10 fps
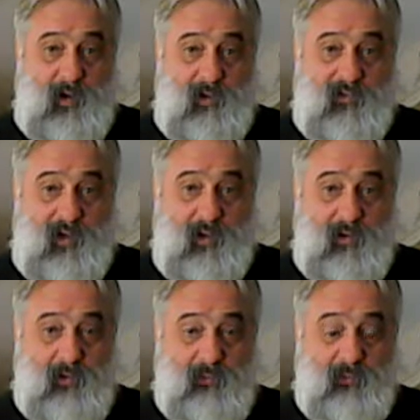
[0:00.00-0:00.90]
of the
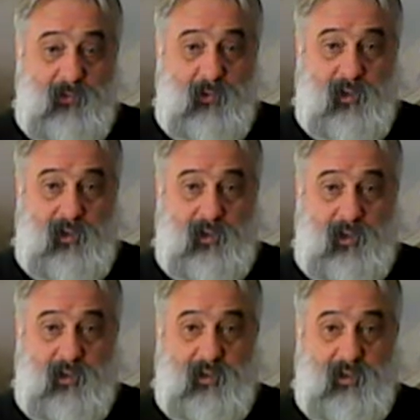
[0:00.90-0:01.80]
felt, which
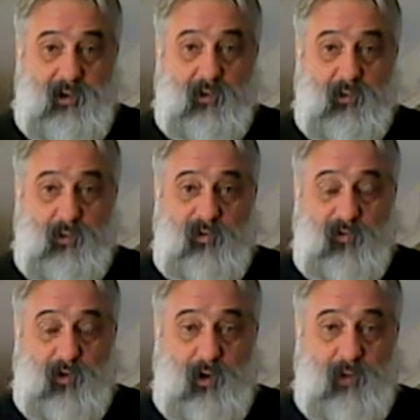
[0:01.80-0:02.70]
stuck to the old wood
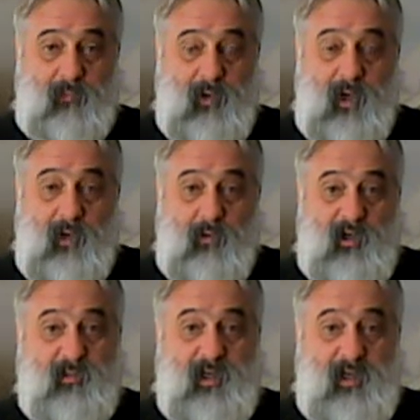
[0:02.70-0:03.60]
floor,
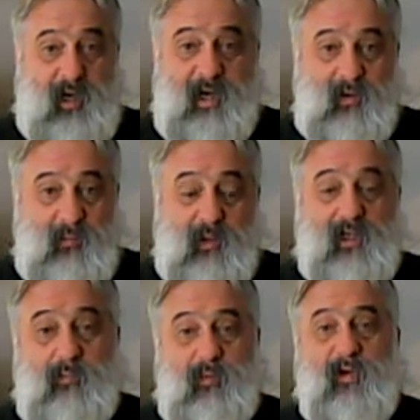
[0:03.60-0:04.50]
which meant that I had to
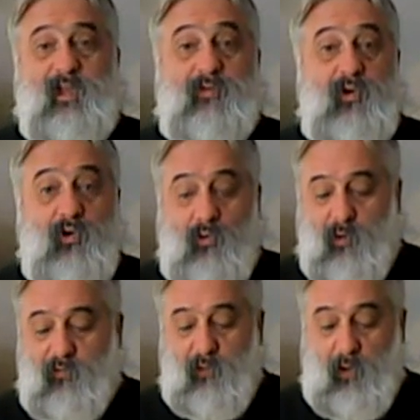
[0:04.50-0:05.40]
replace it because I have a new
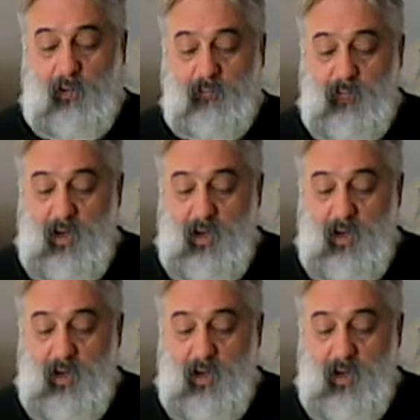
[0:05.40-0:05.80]
wood floor.